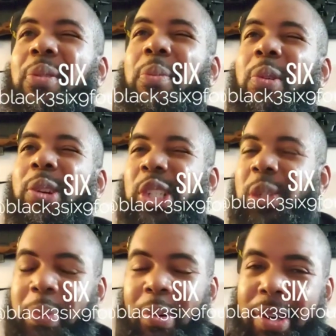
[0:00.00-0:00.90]
for more the
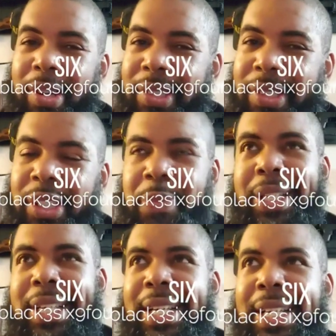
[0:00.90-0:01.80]
sport hunters
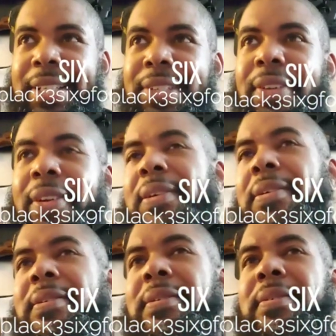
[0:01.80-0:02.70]
because
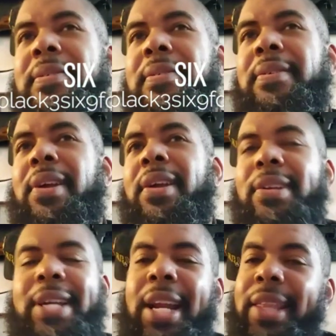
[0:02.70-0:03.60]

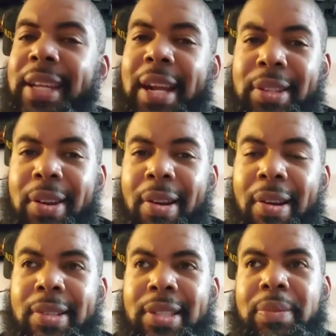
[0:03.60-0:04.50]
you kind of thin out the
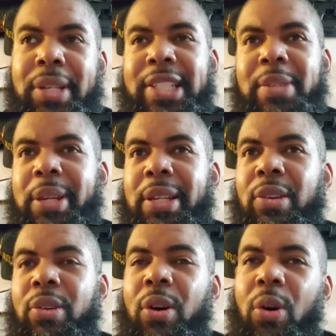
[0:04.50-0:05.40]
herd. Sometimes it'll be a
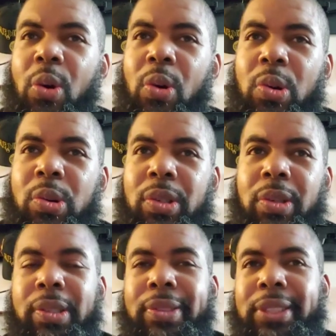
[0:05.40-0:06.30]
little old
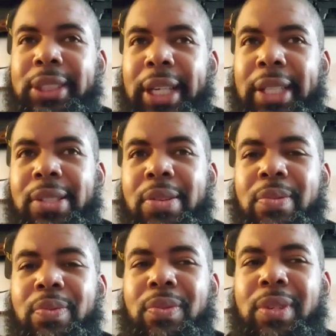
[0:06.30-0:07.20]
or a little sick, so
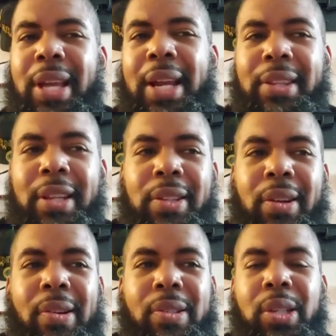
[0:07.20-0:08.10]
you kind of thin out
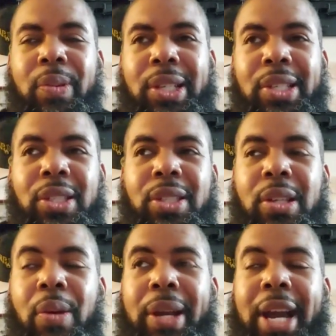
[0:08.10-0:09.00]
the herd. So
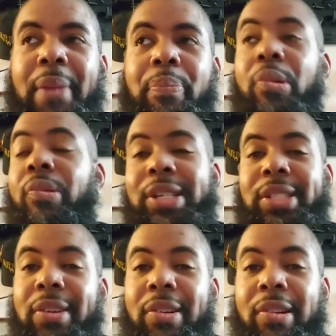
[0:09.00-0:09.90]
it kind of
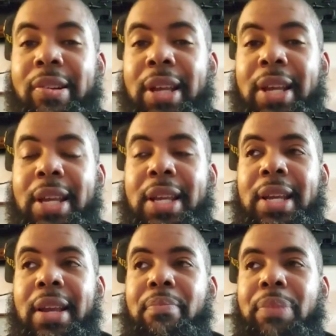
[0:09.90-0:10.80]
progresses the herd
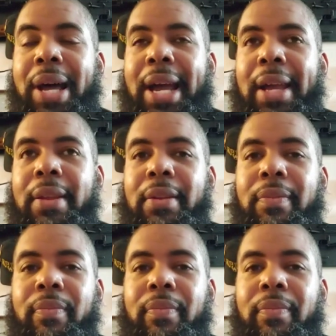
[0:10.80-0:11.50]
by